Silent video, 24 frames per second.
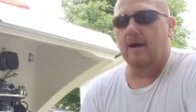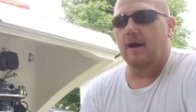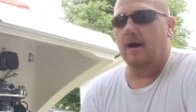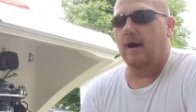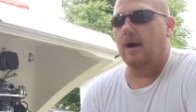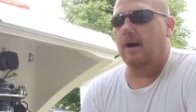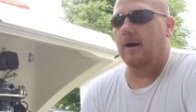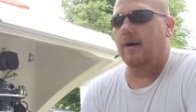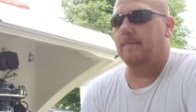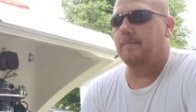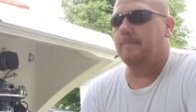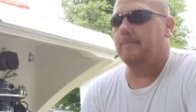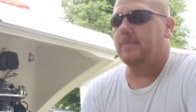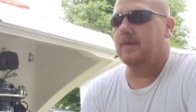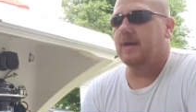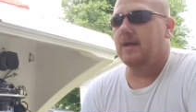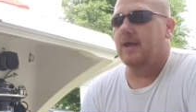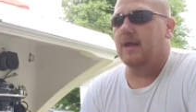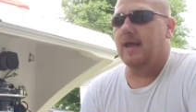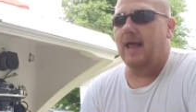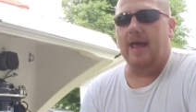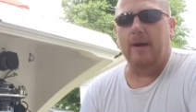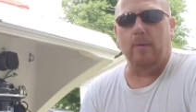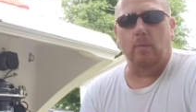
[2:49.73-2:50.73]
Um,
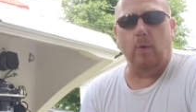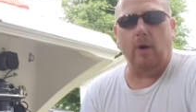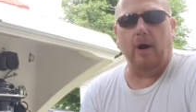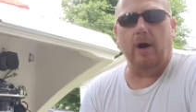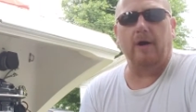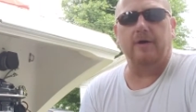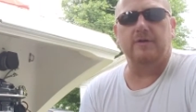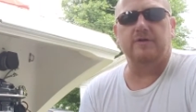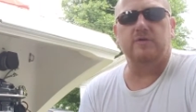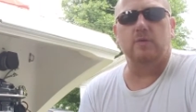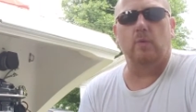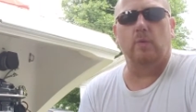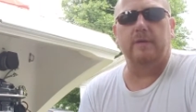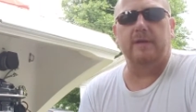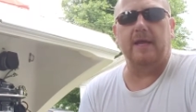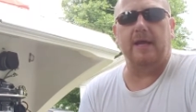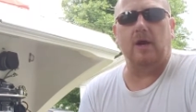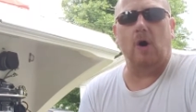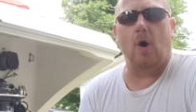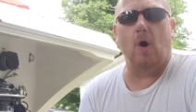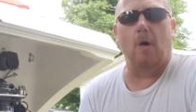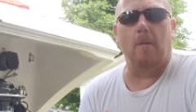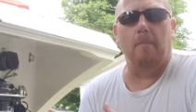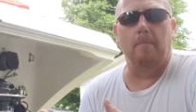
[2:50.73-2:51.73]
and where it's what they
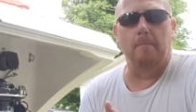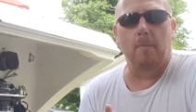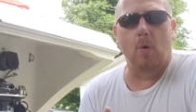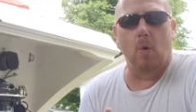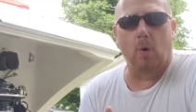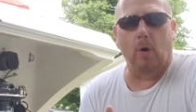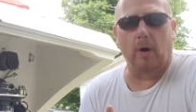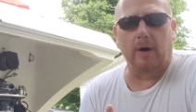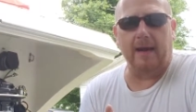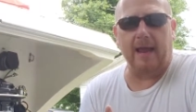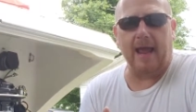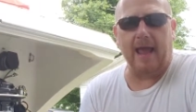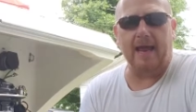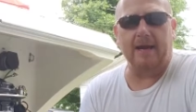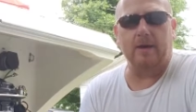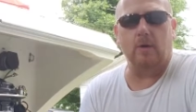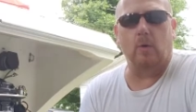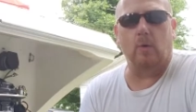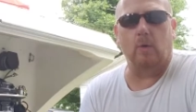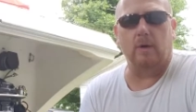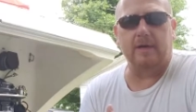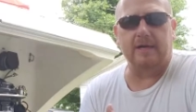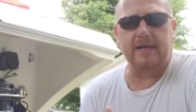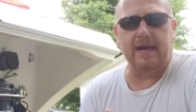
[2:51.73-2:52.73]
call moored at
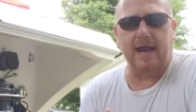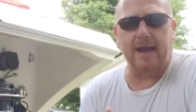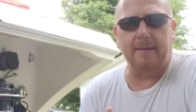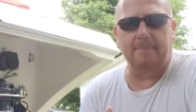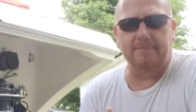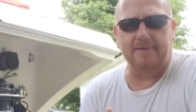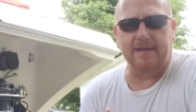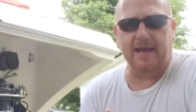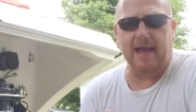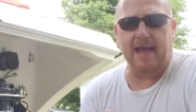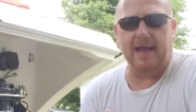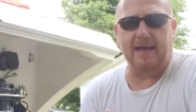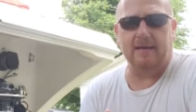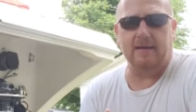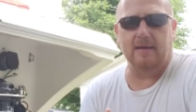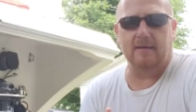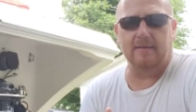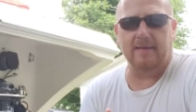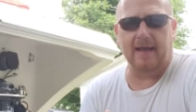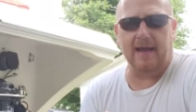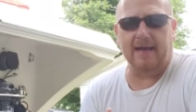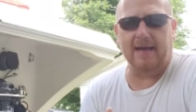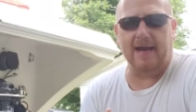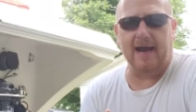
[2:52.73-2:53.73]
or kept at,
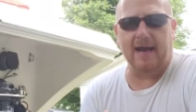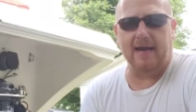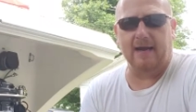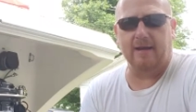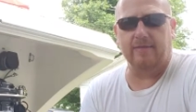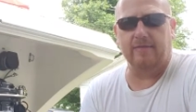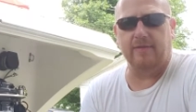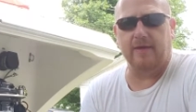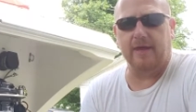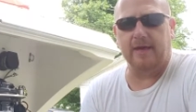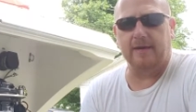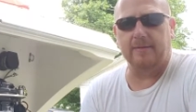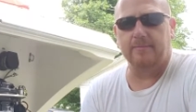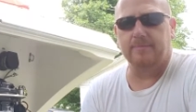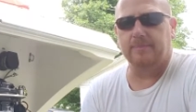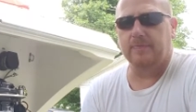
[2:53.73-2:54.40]
that kind of thing.